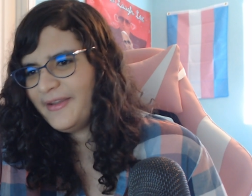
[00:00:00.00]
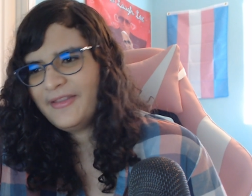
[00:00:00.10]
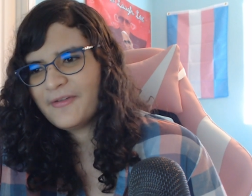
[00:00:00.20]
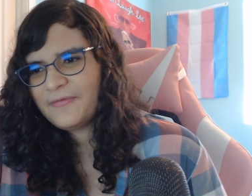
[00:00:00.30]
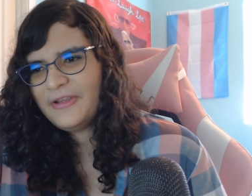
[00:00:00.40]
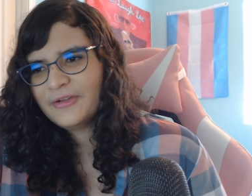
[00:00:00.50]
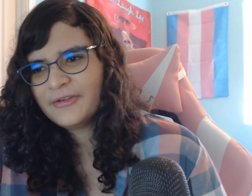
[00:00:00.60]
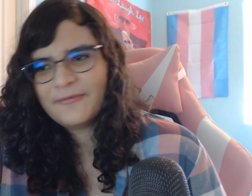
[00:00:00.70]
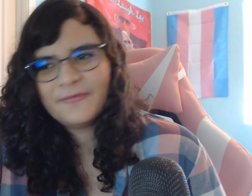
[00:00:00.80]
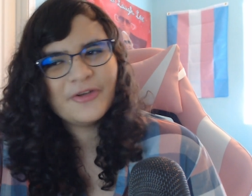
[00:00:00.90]
in the field
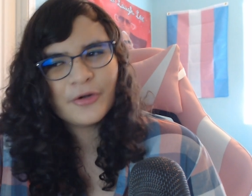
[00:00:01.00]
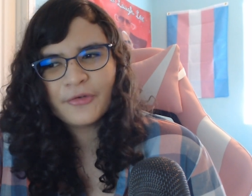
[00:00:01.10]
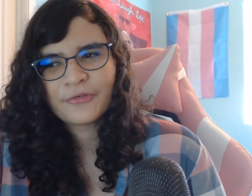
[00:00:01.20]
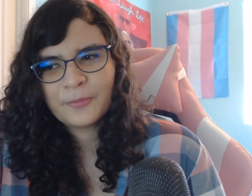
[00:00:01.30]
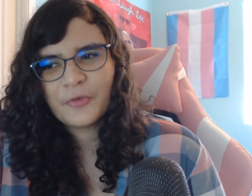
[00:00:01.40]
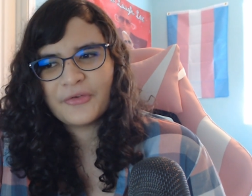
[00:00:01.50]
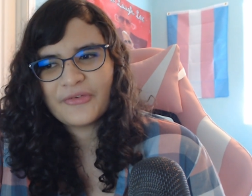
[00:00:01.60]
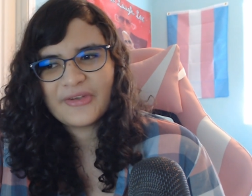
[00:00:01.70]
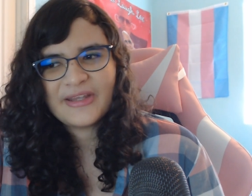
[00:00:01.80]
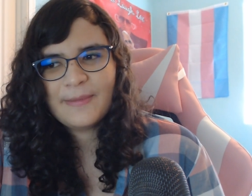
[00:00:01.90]
of girls' sports
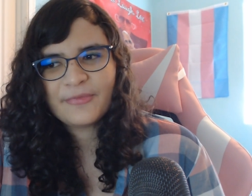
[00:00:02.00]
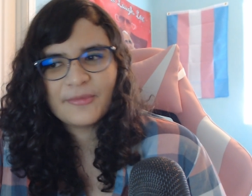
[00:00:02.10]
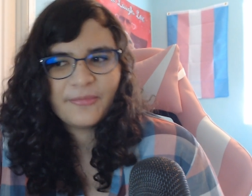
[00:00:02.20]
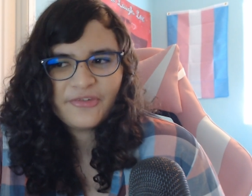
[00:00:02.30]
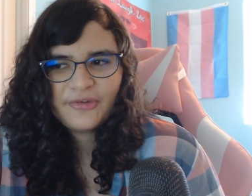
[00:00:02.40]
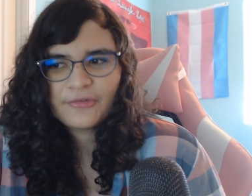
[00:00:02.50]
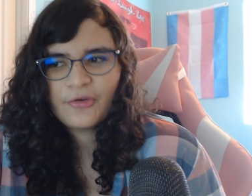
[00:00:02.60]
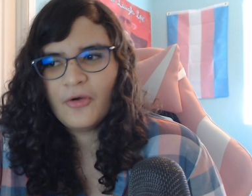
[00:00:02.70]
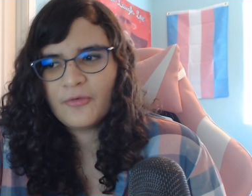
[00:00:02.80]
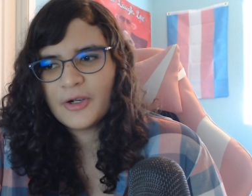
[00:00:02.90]
and keep some cis
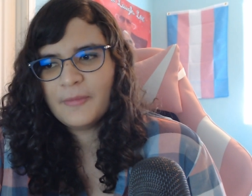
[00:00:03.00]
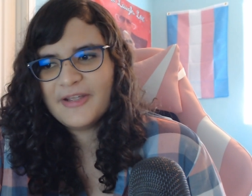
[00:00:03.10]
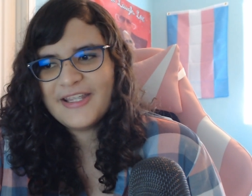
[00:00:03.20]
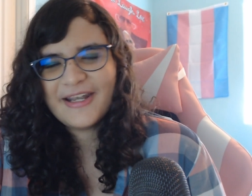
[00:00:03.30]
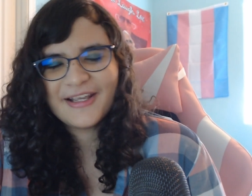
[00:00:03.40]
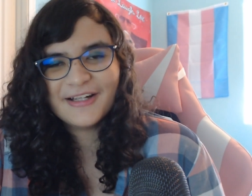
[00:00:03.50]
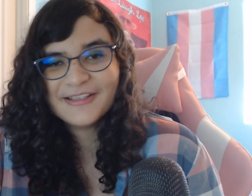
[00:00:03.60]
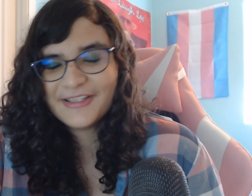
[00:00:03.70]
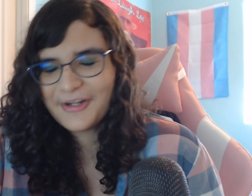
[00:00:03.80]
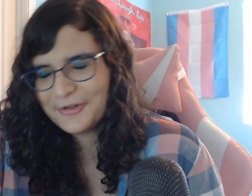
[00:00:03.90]
girl from getting a
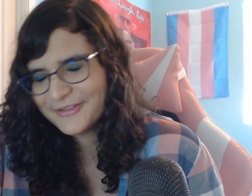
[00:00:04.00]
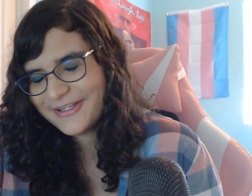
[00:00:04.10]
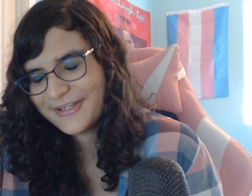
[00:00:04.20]
Little League